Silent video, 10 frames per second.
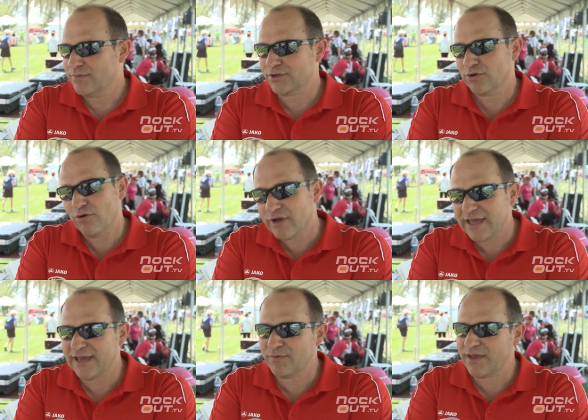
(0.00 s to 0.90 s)
But
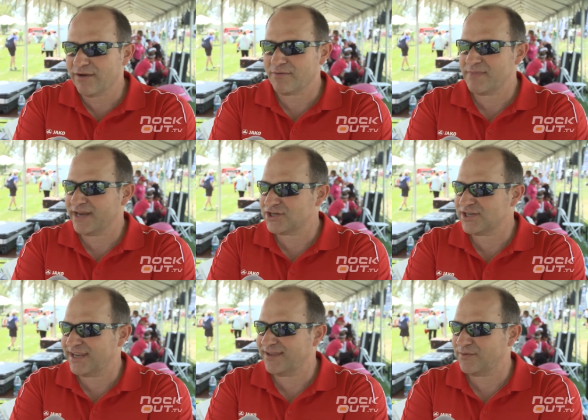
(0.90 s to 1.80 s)
okay, we are
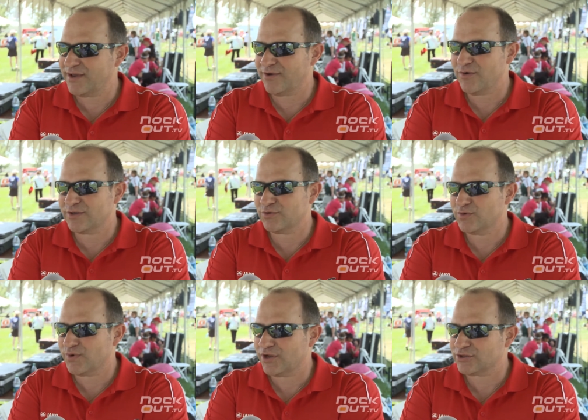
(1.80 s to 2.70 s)
managing. We are going to
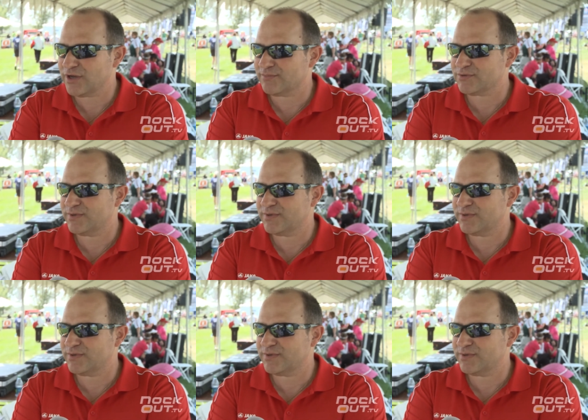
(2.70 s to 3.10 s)
the World Cups.